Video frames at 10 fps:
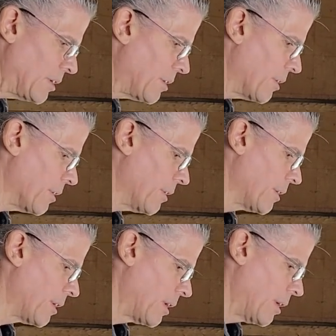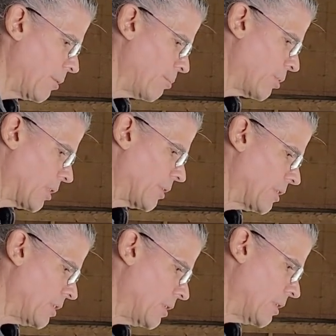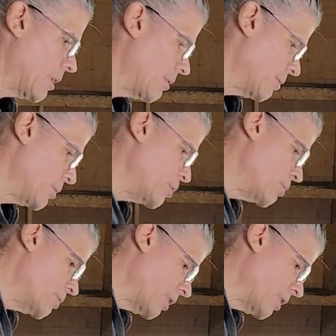gear, put on the new